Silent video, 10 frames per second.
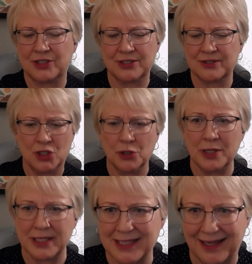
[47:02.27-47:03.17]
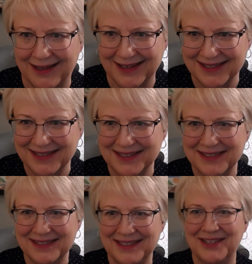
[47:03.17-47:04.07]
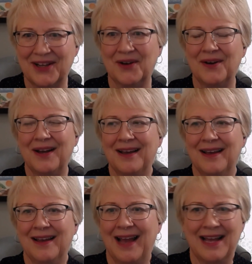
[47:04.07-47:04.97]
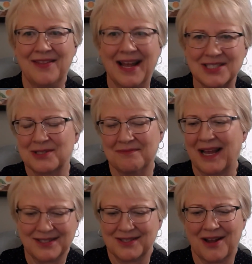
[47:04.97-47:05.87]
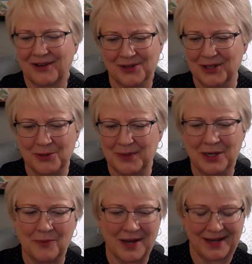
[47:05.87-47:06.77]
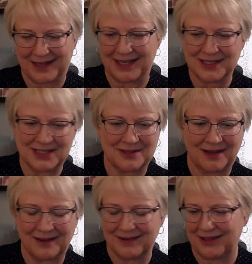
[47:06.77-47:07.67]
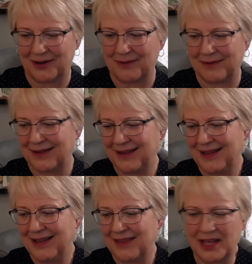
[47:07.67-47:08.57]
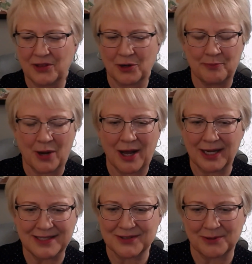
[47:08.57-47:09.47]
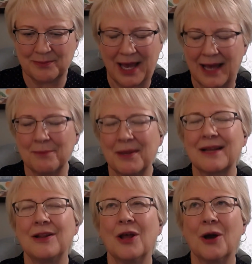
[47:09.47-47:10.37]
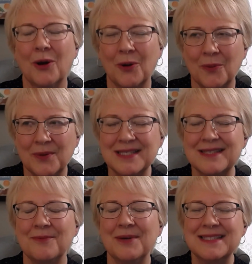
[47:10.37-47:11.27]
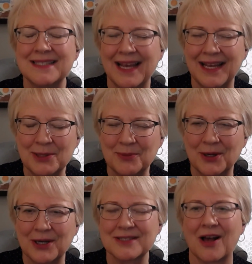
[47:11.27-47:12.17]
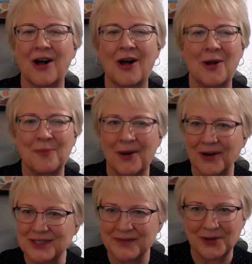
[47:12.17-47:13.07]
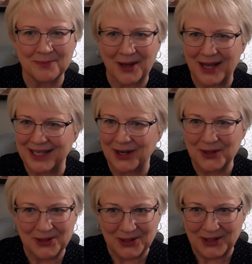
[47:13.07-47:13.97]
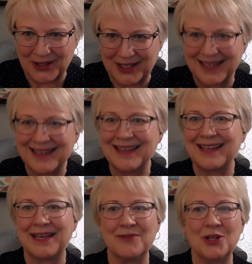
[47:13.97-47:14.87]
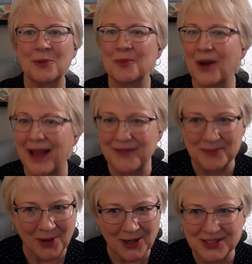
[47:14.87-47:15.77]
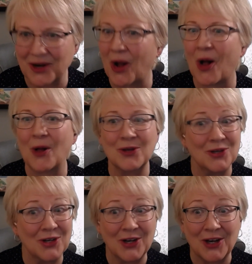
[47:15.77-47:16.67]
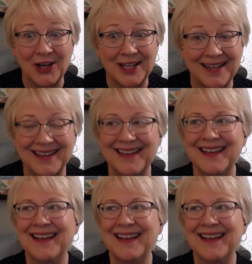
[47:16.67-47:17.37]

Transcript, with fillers: is just nudity, mm-hmm. you know, and that's, that's not good. We don't want kids to, you know, think their bodies are bad. I'm like, no, we, we say in the books, all parts of your body are good. Even your private parts are all mm-hmm. good.